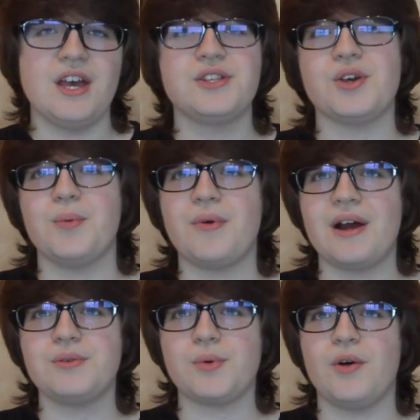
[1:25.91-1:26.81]
so a
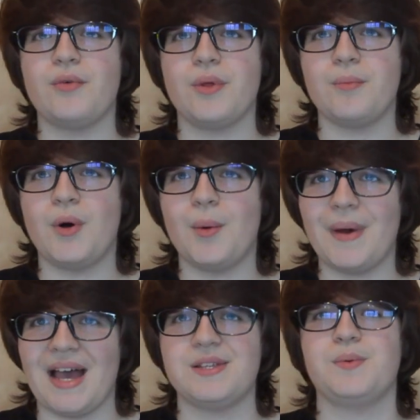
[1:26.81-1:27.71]
brown dwarf with more
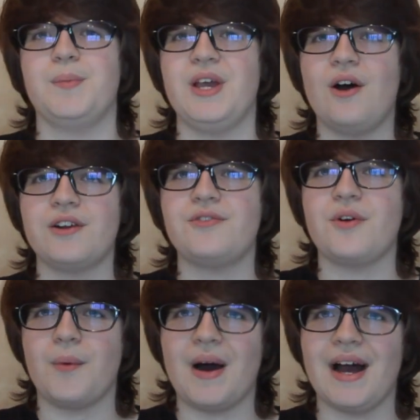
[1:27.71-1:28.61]
mass will be hotter for
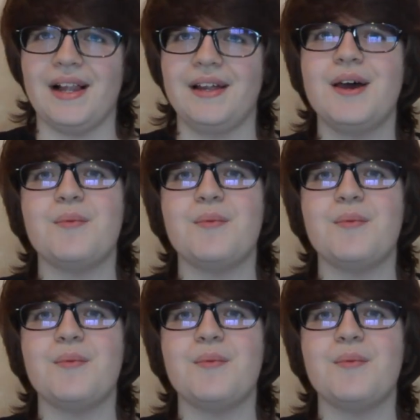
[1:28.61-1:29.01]
a while,